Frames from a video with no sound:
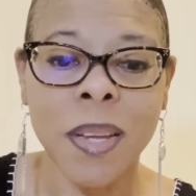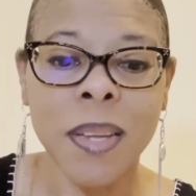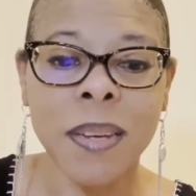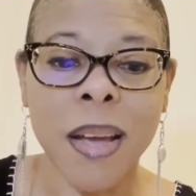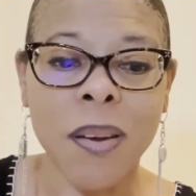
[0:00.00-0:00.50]

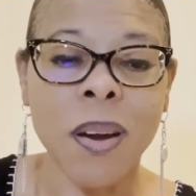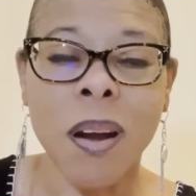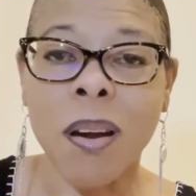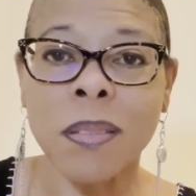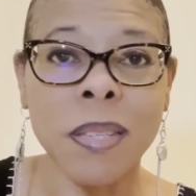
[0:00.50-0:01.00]
Now,
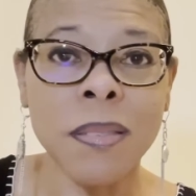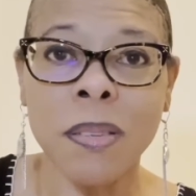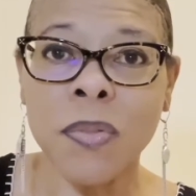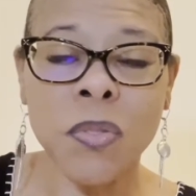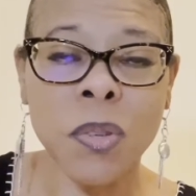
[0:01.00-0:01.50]
our deeds
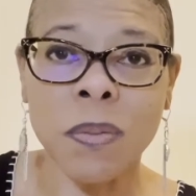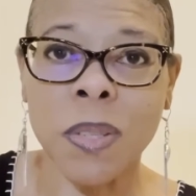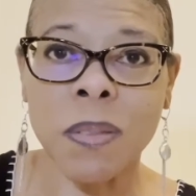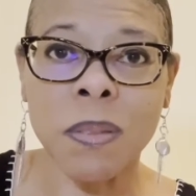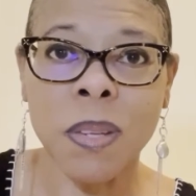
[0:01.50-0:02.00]
of
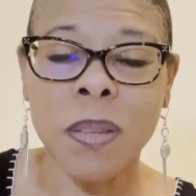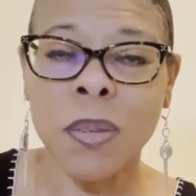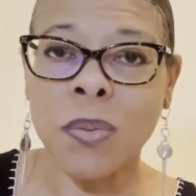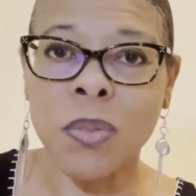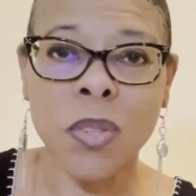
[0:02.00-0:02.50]
service,
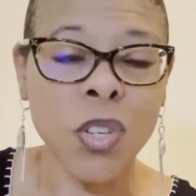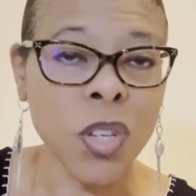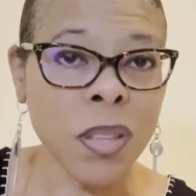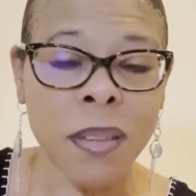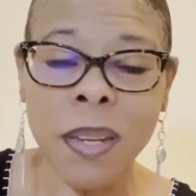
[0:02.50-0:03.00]
those
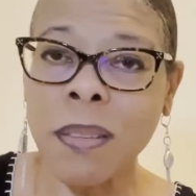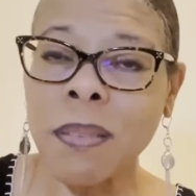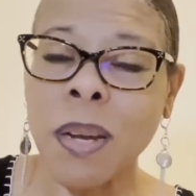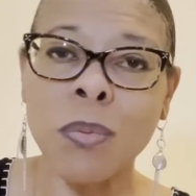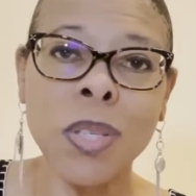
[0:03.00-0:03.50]
good things
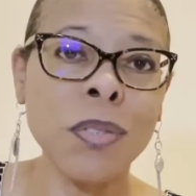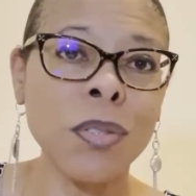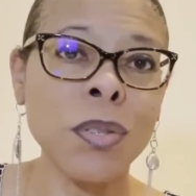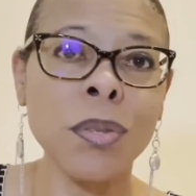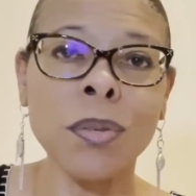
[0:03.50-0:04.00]
that we
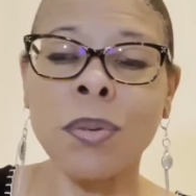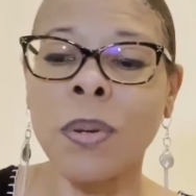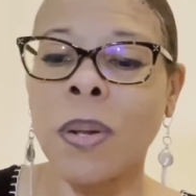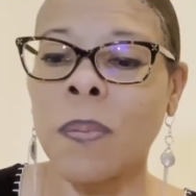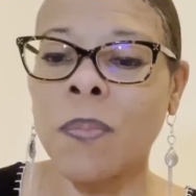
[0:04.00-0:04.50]
do,
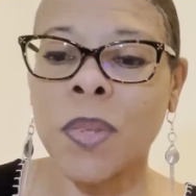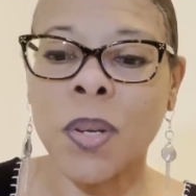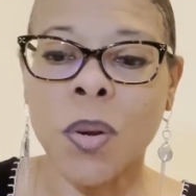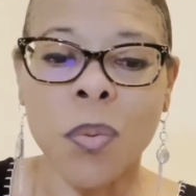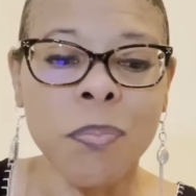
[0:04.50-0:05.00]

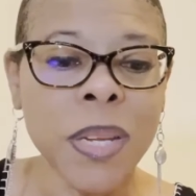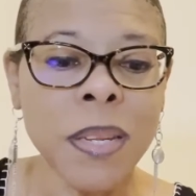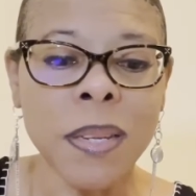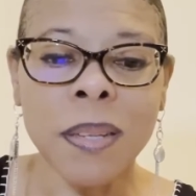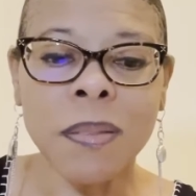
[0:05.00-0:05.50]
the
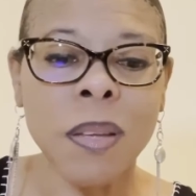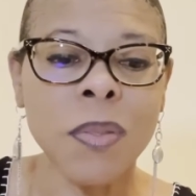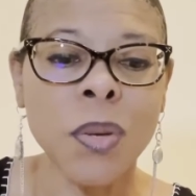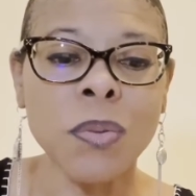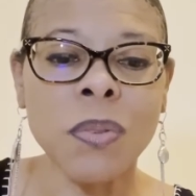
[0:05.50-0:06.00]
obedience,
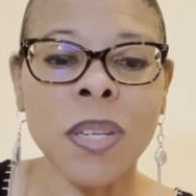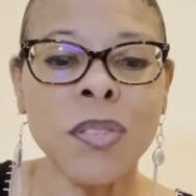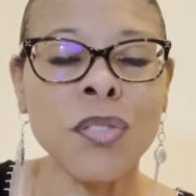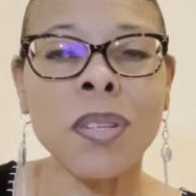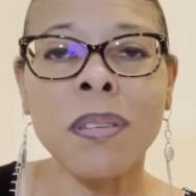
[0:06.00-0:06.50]
those things
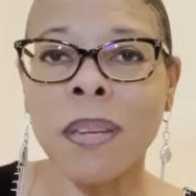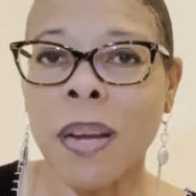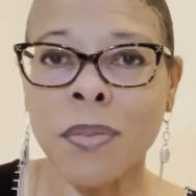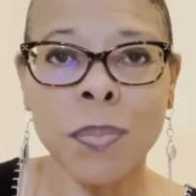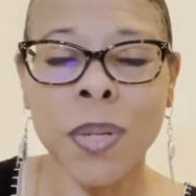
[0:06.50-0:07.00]
should
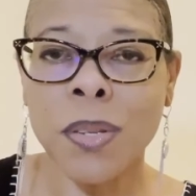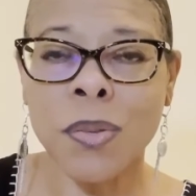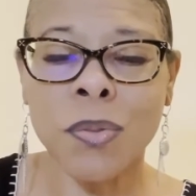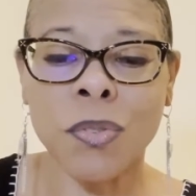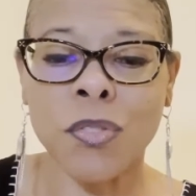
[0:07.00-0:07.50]
never be
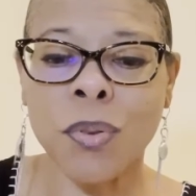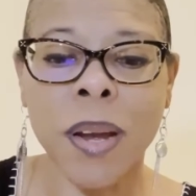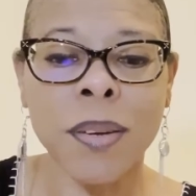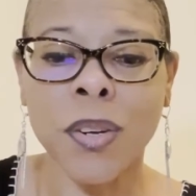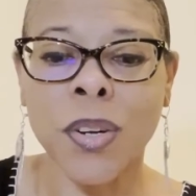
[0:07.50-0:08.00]
used to
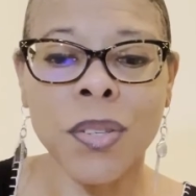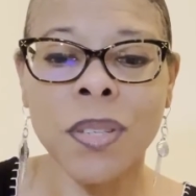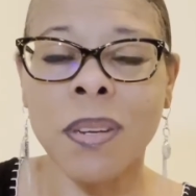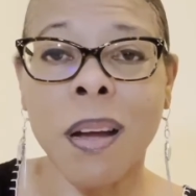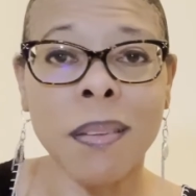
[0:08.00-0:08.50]
try to earn
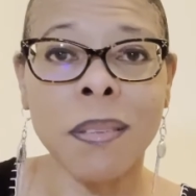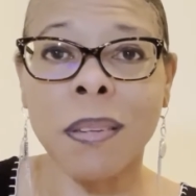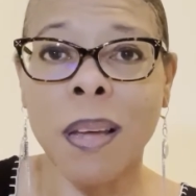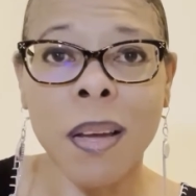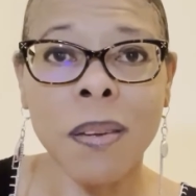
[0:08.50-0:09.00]
God's
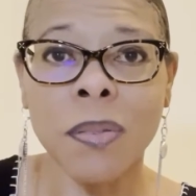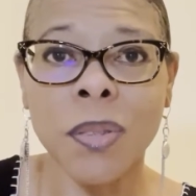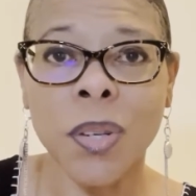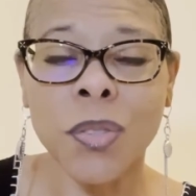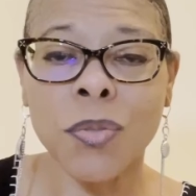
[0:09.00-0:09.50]
love
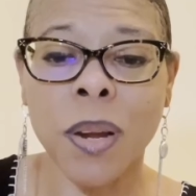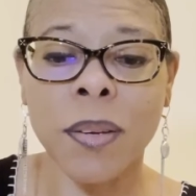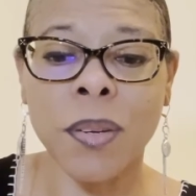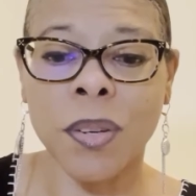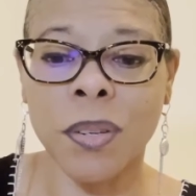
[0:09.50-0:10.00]
or try
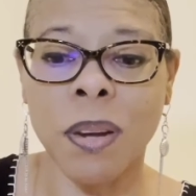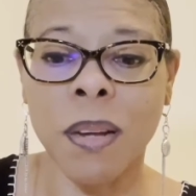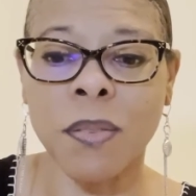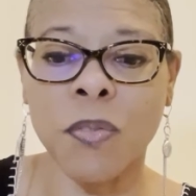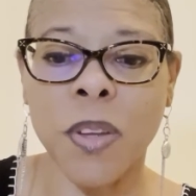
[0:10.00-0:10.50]
to earn
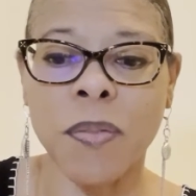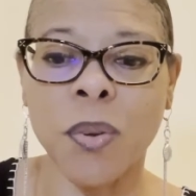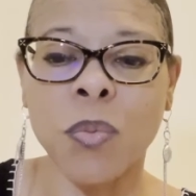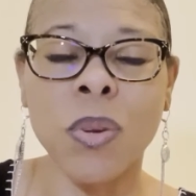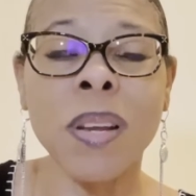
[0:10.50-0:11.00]
God's
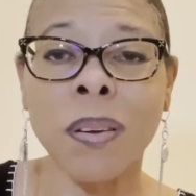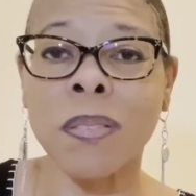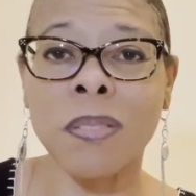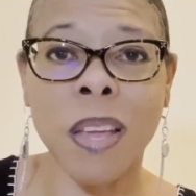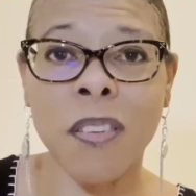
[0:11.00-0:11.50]
favor. We are
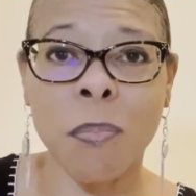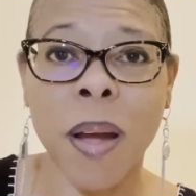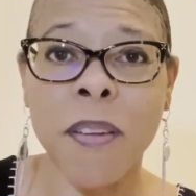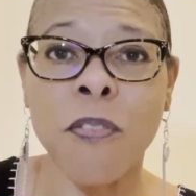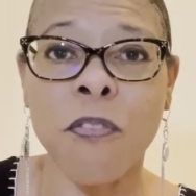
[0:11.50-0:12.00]
saved
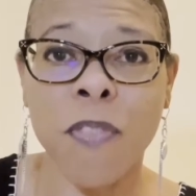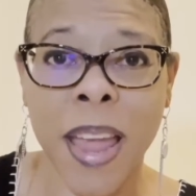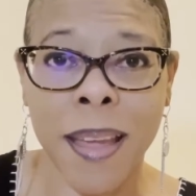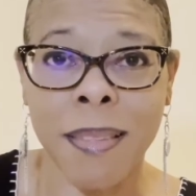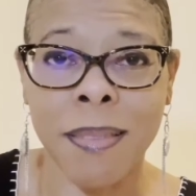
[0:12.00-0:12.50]
by
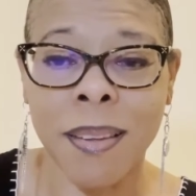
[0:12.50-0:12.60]
faith,